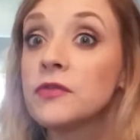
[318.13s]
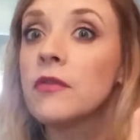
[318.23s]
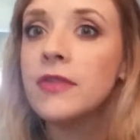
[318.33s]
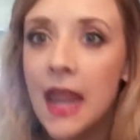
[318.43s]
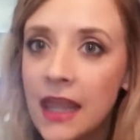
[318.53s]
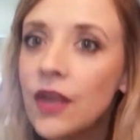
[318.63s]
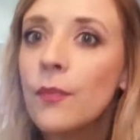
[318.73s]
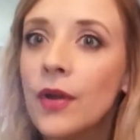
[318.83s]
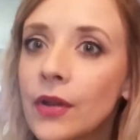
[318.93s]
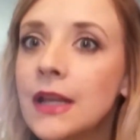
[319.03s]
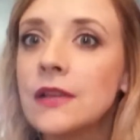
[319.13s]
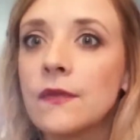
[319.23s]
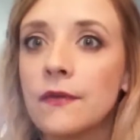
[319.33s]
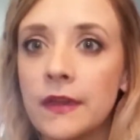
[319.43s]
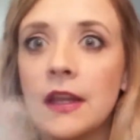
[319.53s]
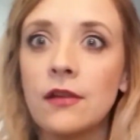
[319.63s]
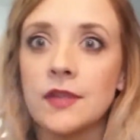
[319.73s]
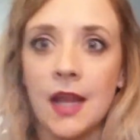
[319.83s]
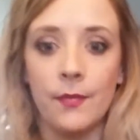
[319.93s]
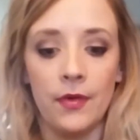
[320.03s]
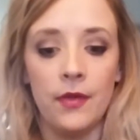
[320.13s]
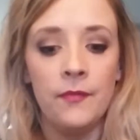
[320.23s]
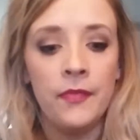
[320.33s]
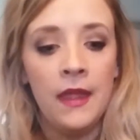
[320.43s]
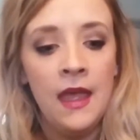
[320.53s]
So thank you, Pürlisse, for filling your sample.